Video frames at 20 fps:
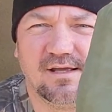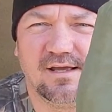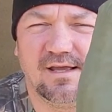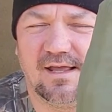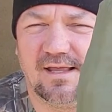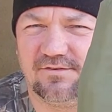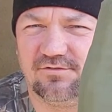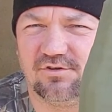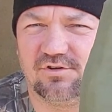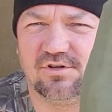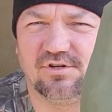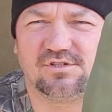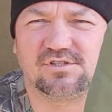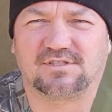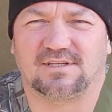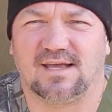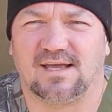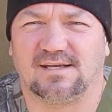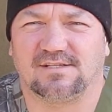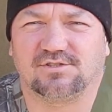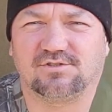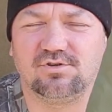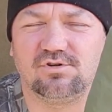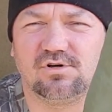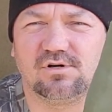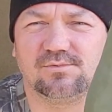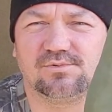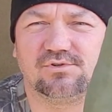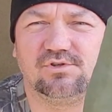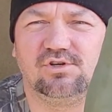It's a good size
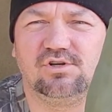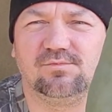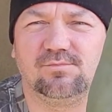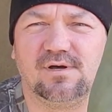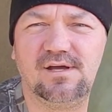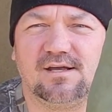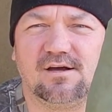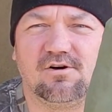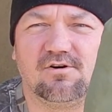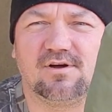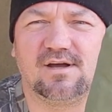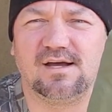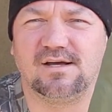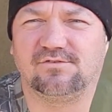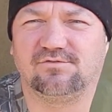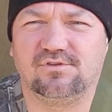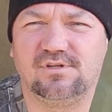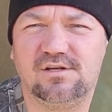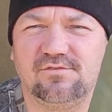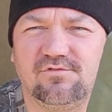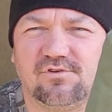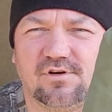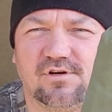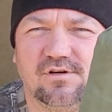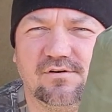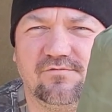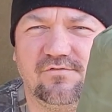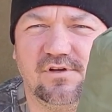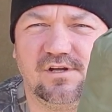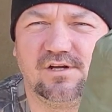tarp, so you can make all kinds of different
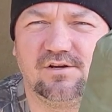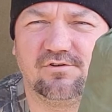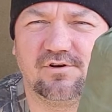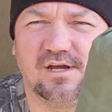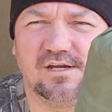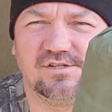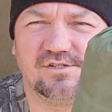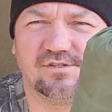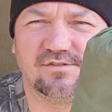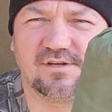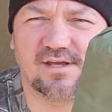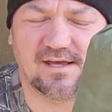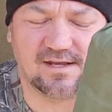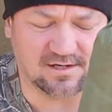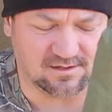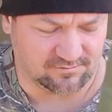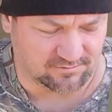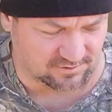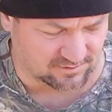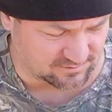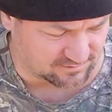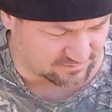configurations out of it.